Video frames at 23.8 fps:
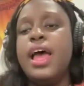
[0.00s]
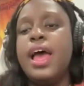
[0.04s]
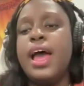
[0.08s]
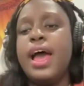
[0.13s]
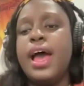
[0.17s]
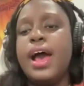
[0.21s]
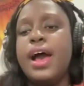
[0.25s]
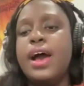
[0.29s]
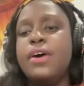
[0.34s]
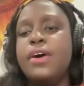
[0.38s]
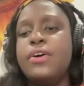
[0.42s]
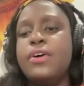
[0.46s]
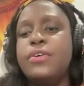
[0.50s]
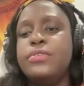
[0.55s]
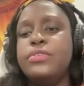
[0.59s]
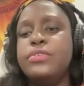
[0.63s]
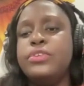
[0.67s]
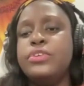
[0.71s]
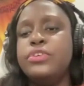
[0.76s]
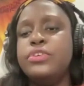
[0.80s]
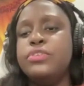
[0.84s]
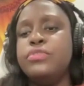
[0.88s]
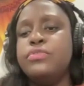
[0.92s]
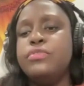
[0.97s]
How
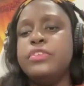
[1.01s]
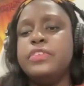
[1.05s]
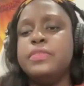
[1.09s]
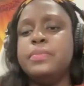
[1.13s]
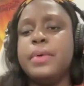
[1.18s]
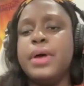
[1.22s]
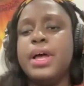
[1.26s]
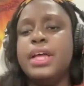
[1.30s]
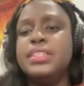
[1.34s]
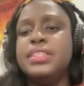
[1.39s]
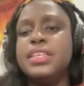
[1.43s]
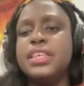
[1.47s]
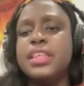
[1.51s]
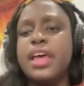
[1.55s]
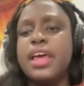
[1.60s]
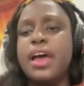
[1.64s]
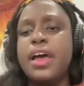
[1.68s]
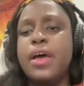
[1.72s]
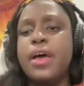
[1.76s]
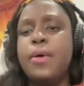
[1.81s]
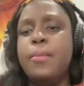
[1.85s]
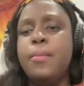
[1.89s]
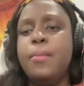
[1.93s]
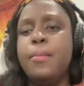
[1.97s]
do you respond to
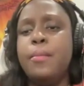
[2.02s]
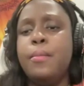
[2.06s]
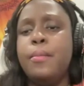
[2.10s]
that?